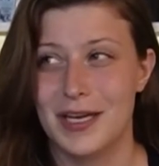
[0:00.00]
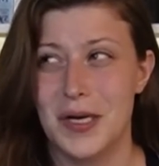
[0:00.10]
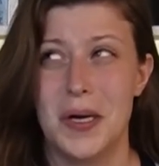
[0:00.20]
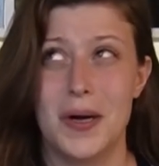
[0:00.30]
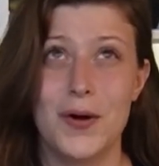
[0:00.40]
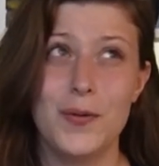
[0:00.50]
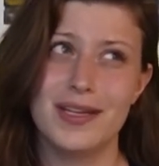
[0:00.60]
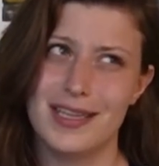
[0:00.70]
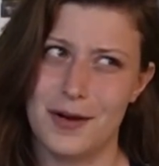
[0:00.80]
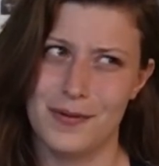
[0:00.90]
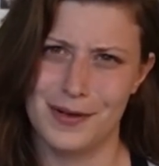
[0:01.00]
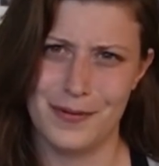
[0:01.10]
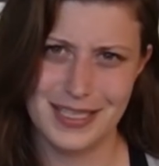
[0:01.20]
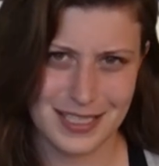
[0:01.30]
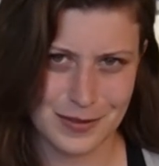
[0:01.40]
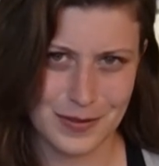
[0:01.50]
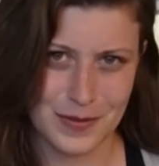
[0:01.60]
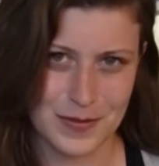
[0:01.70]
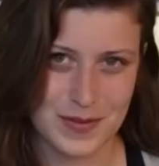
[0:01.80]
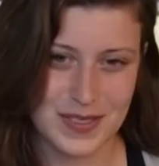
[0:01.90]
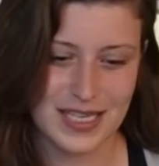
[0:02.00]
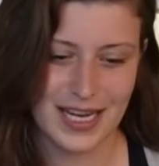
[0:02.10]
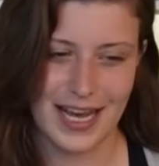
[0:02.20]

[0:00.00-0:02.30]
knowing that we're going to lose